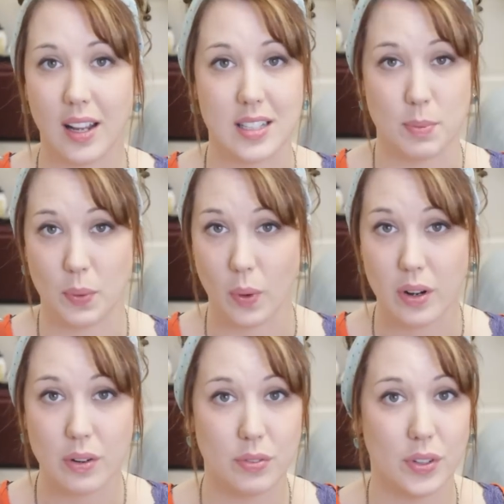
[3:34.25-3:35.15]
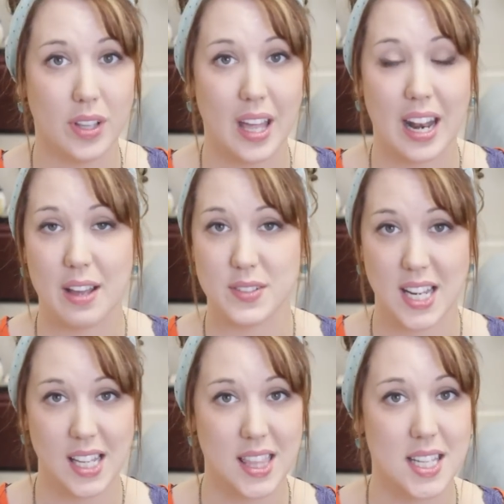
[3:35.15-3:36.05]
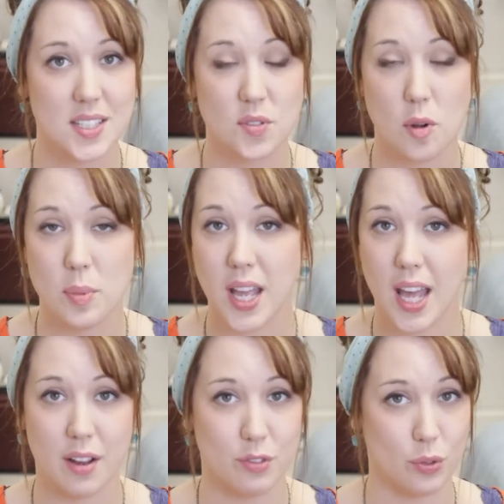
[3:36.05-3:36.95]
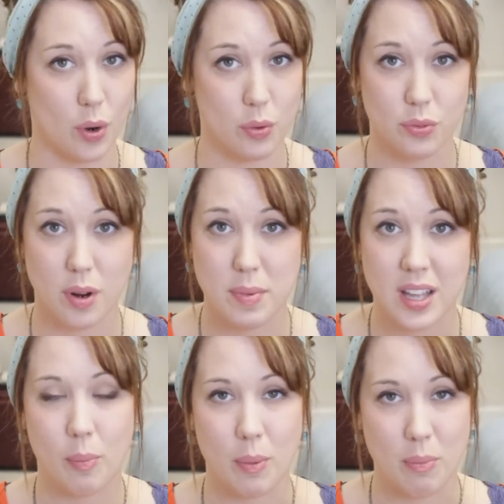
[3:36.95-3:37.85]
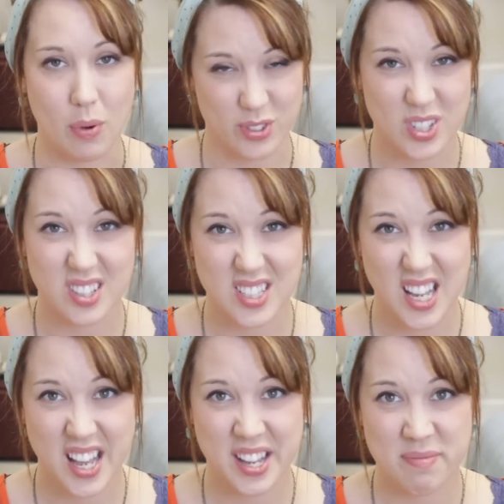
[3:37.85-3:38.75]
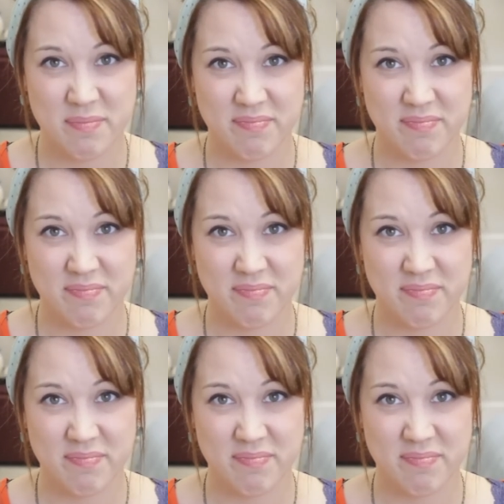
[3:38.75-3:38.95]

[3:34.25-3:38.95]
it's been wonderful and I've taken things from it and I've grown from it, but most of the time,